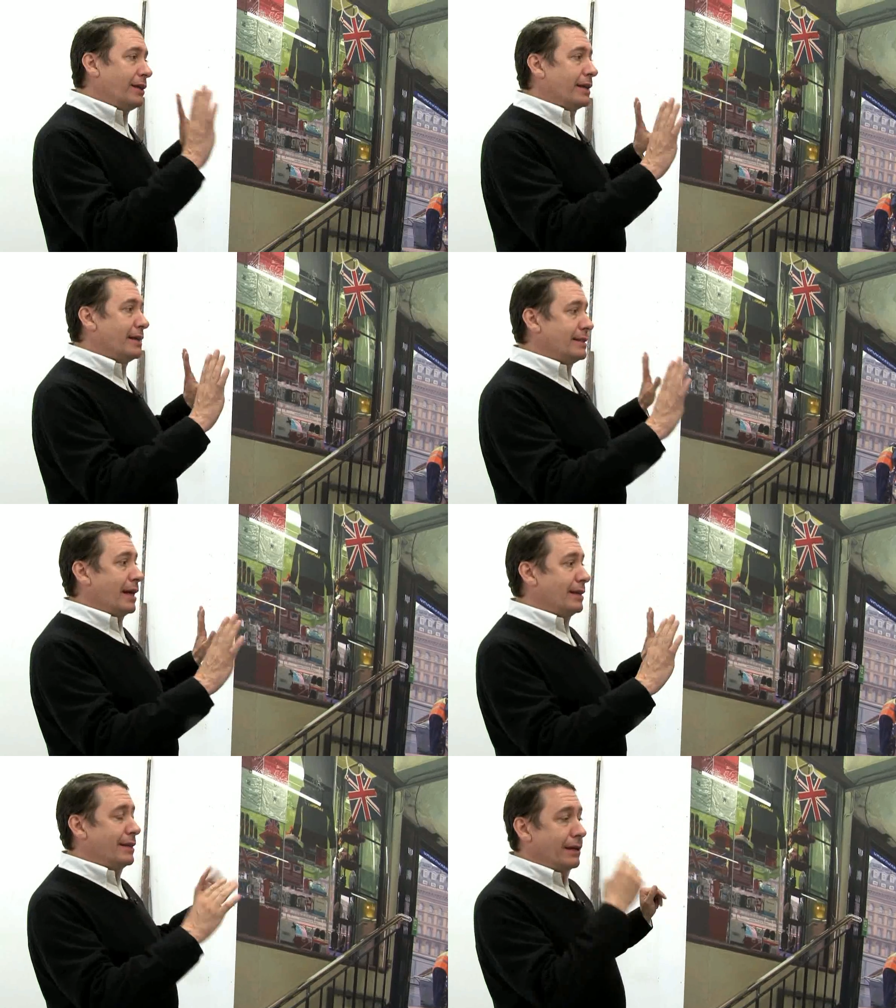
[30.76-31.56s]
think it's
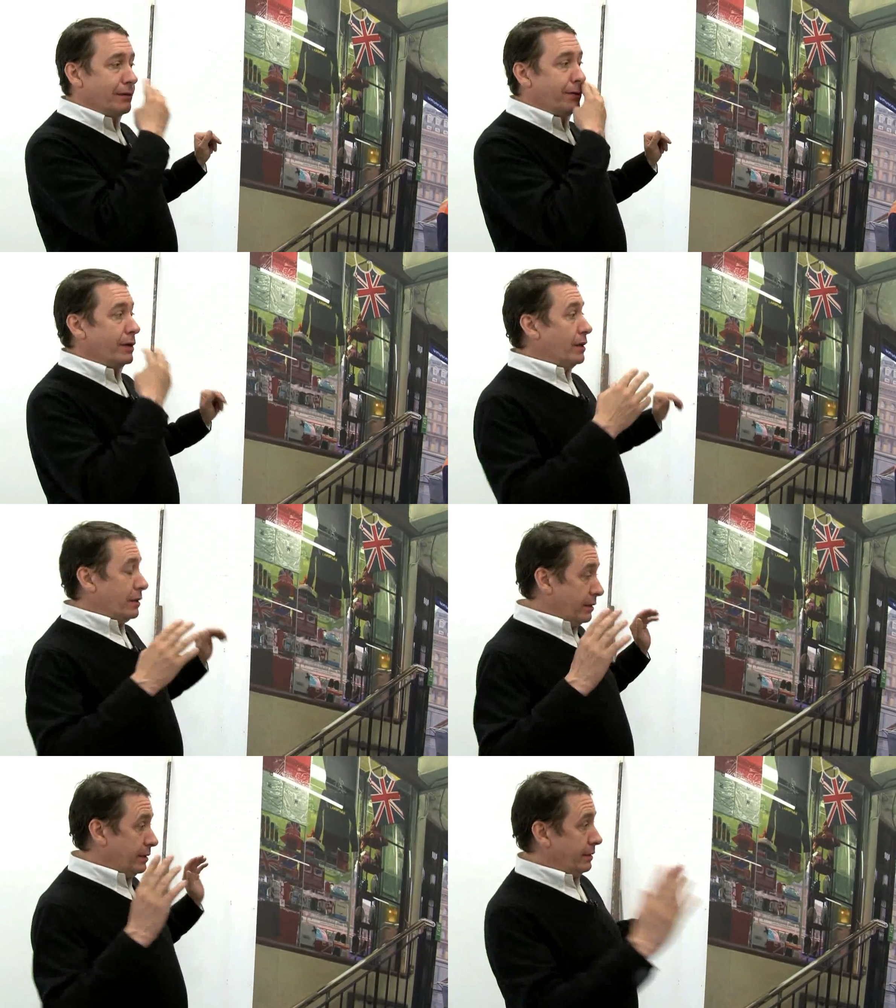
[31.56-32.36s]
that thing of,
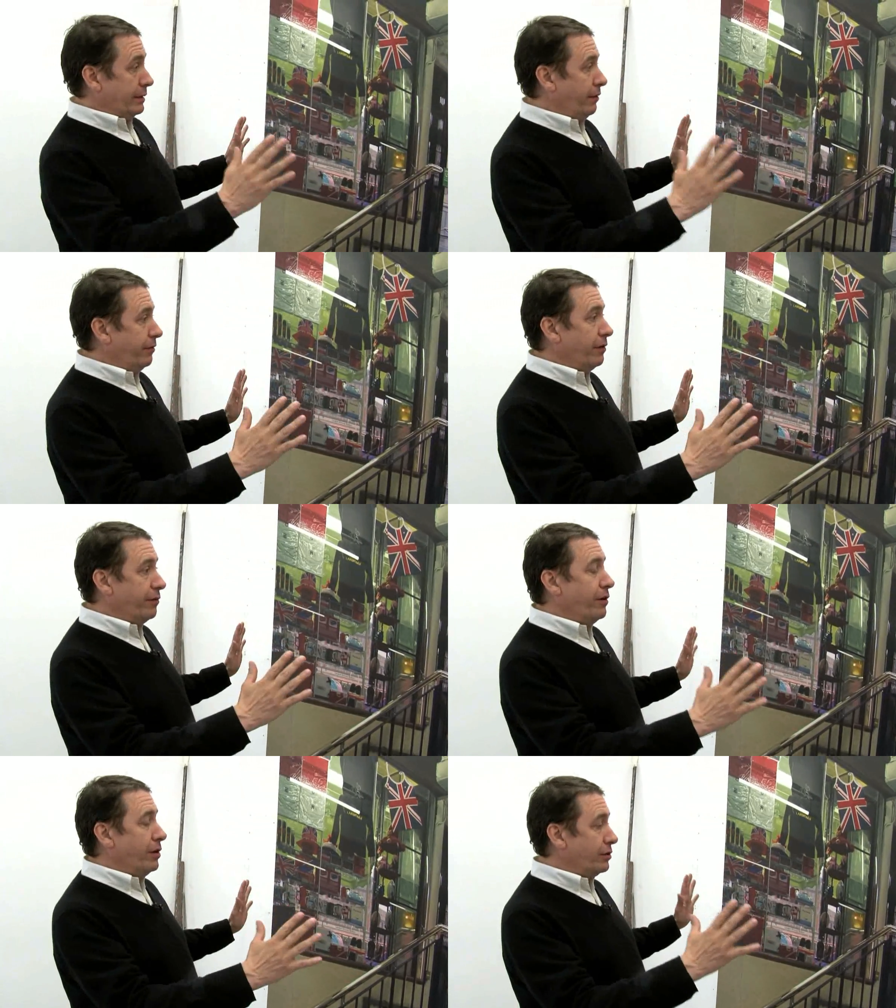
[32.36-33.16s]
at
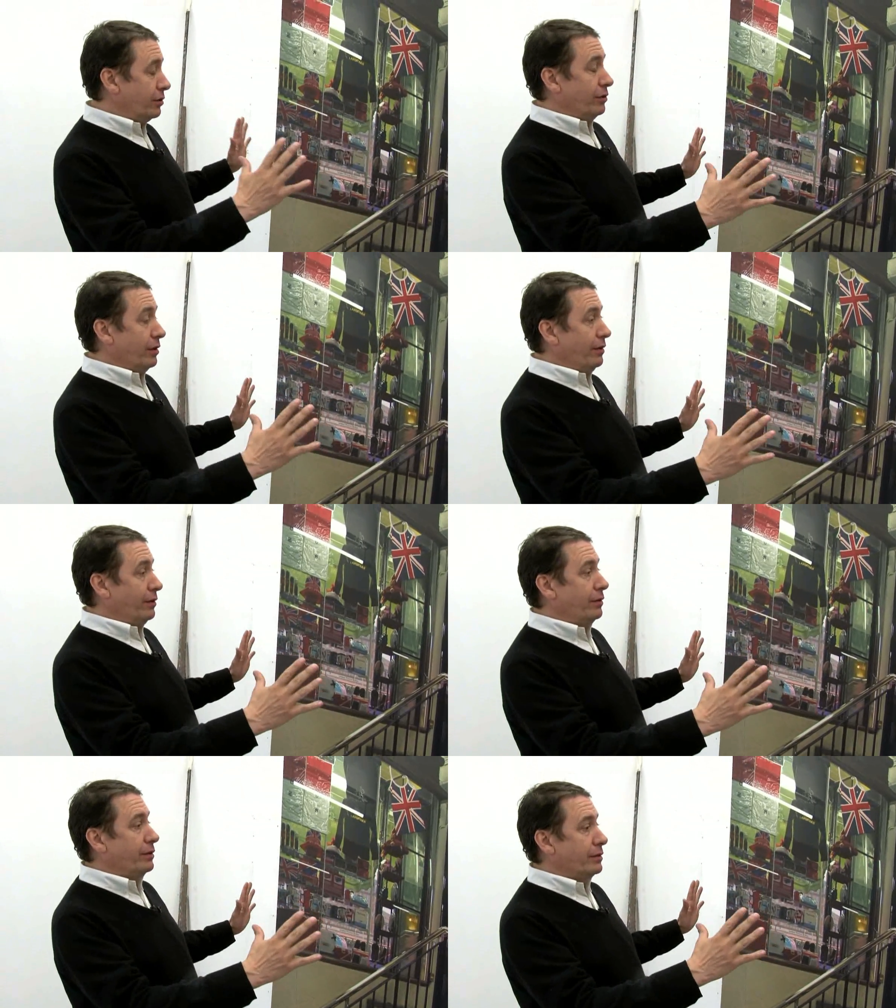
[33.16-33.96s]
first,
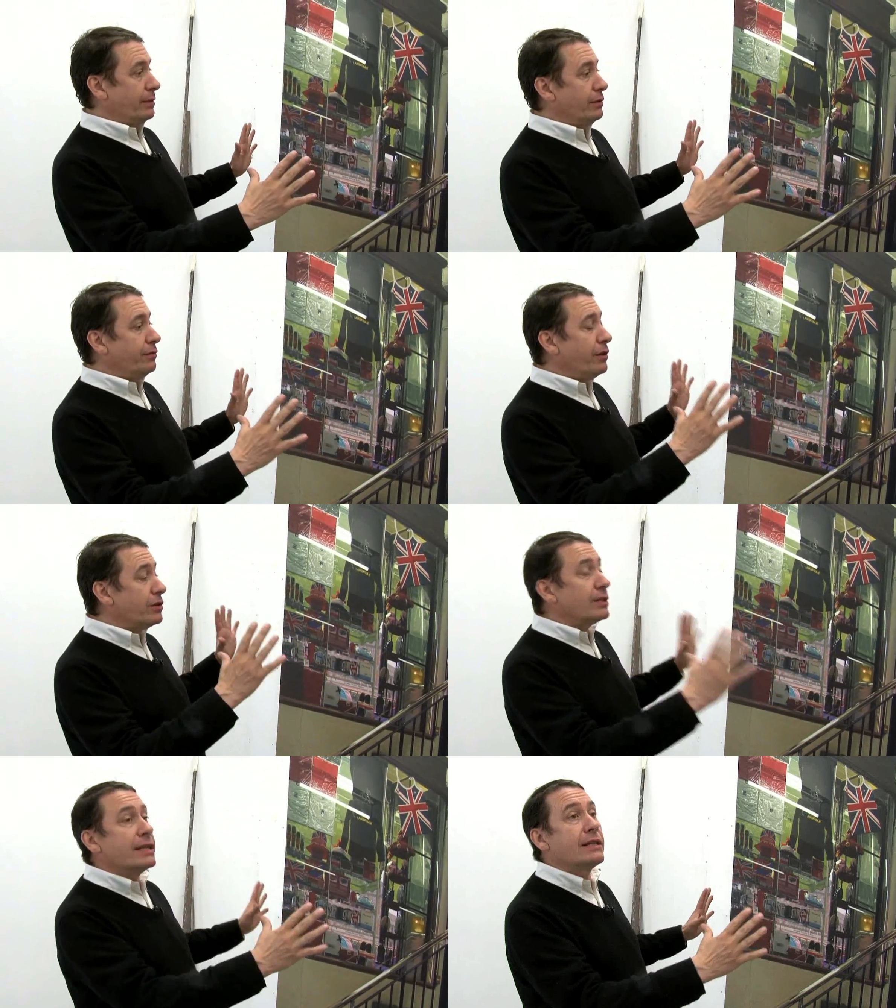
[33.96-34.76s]
when you
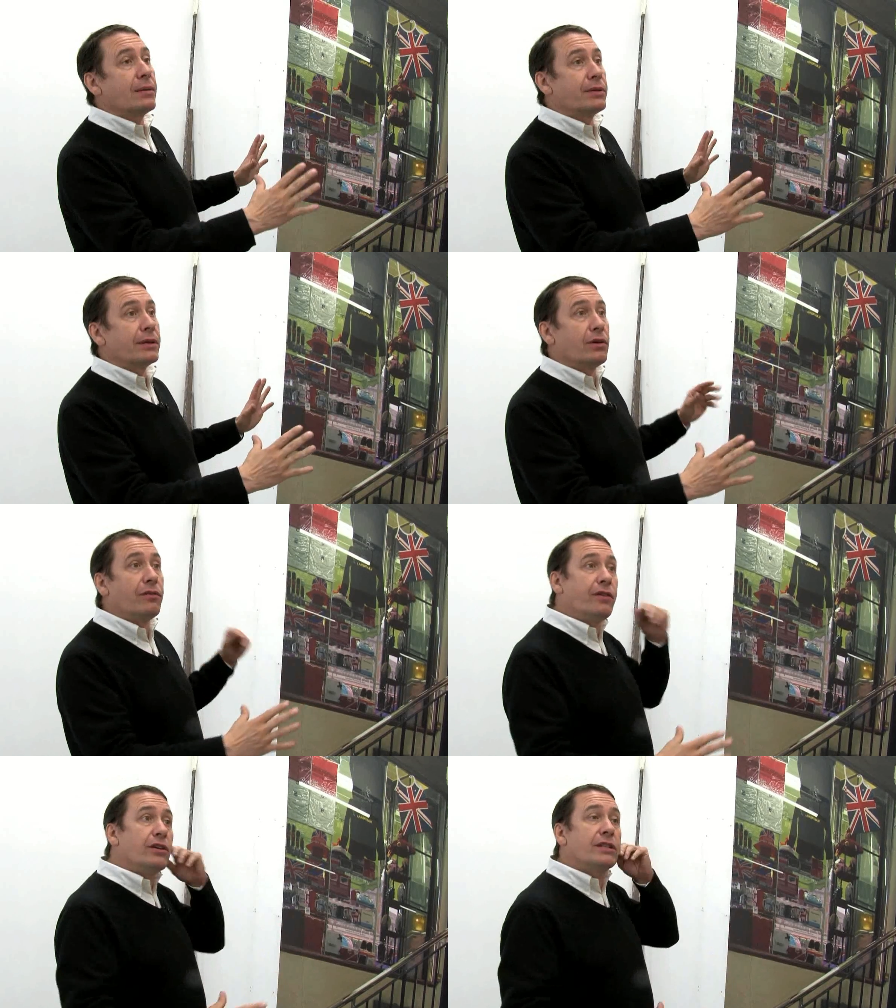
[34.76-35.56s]
first see something or
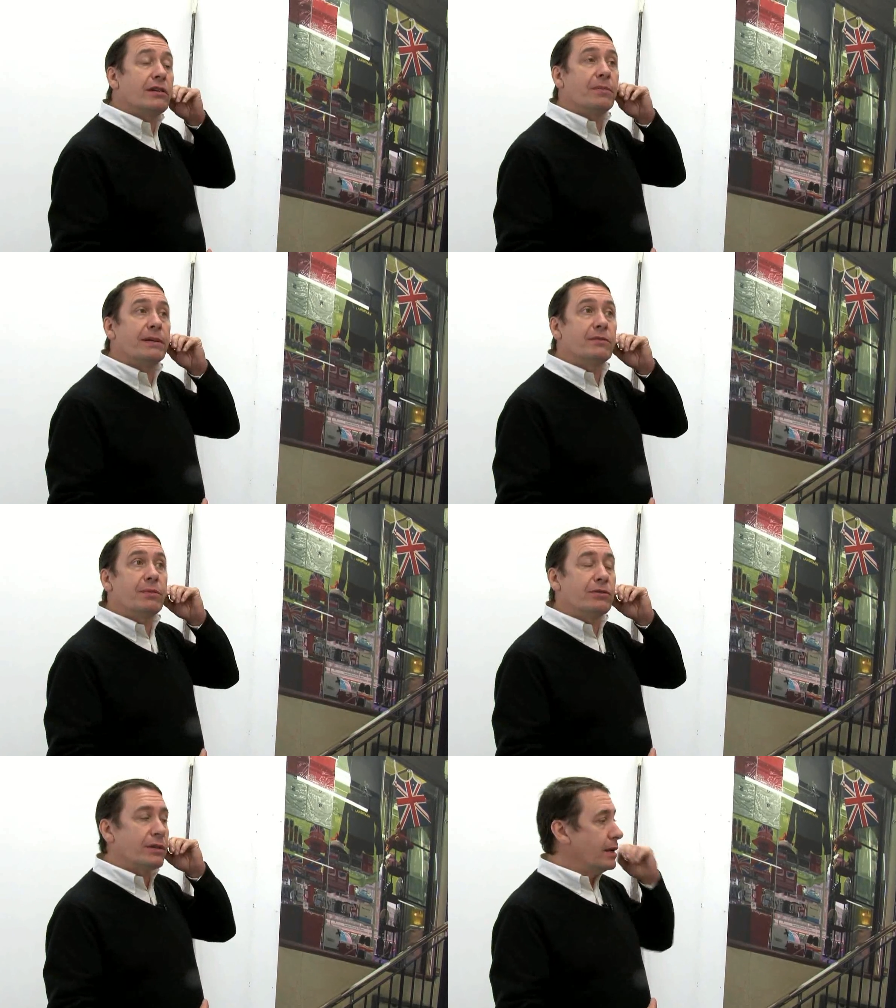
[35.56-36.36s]
first hear a piece of
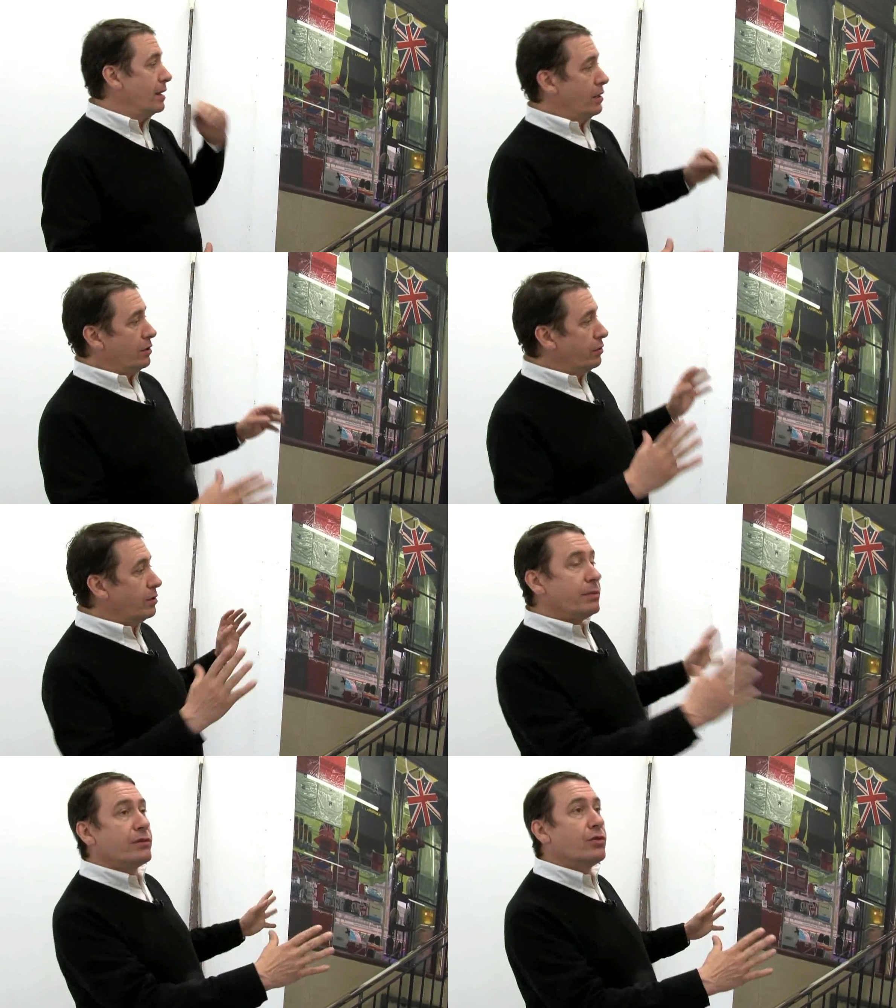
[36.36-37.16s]
music, you
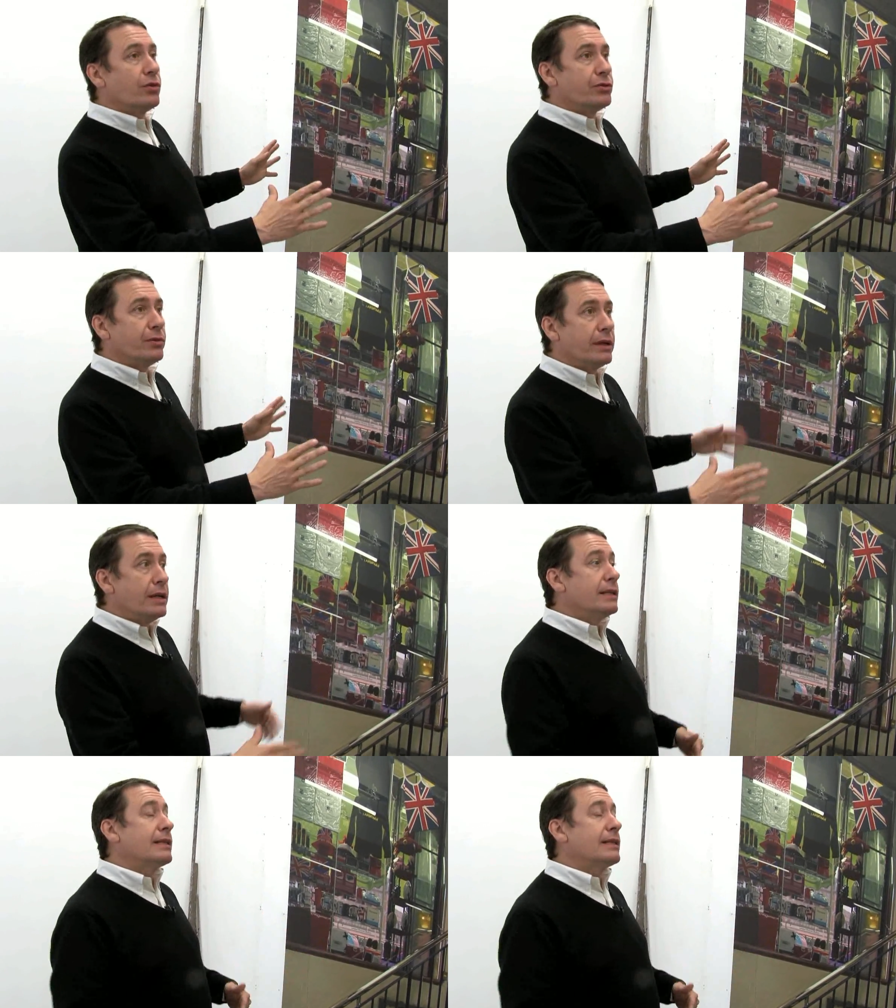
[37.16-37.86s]
can be drawn to it.